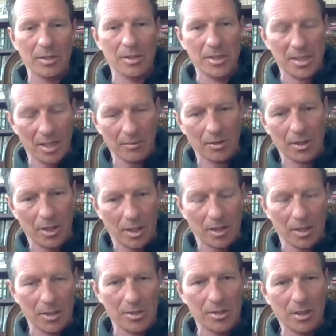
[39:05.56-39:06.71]
seven
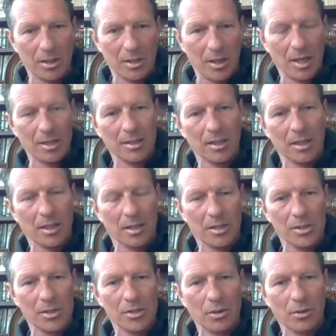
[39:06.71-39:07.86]
years, and eight
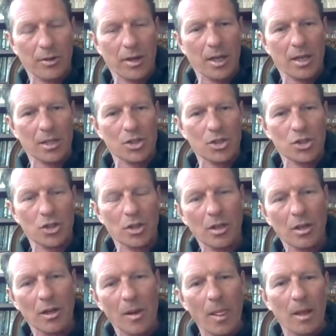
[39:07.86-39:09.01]
years of age,
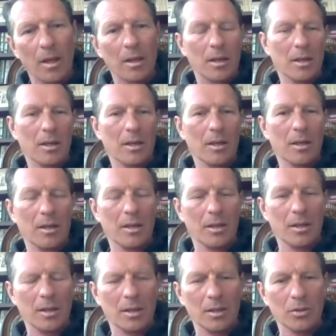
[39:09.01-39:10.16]
uh,
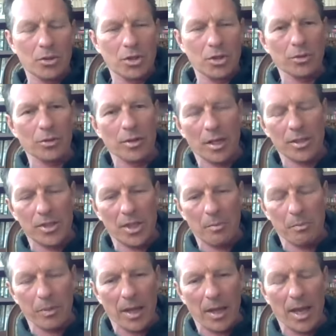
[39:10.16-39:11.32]
uh, your children, as they
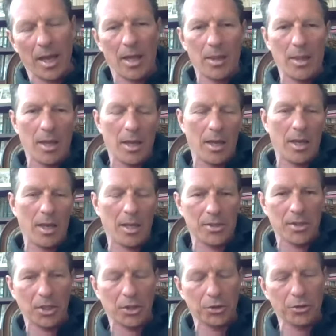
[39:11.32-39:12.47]
play and they,
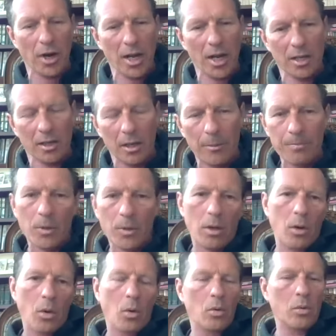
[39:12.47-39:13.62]
as they try
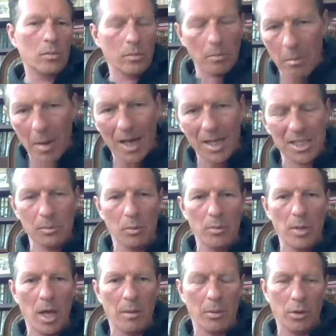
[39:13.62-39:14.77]
maximum
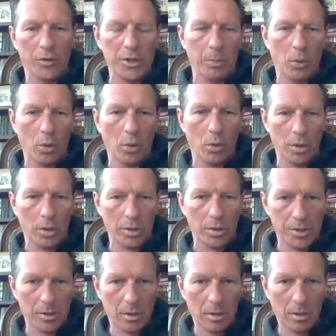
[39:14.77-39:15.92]
number of
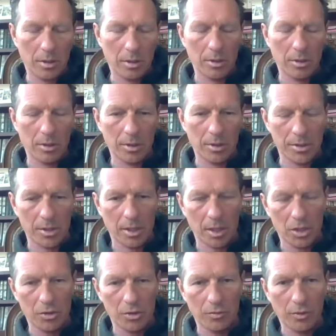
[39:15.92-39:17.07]
sports at, at this
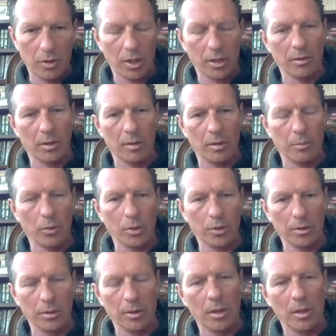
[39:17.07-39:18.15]
age, very important,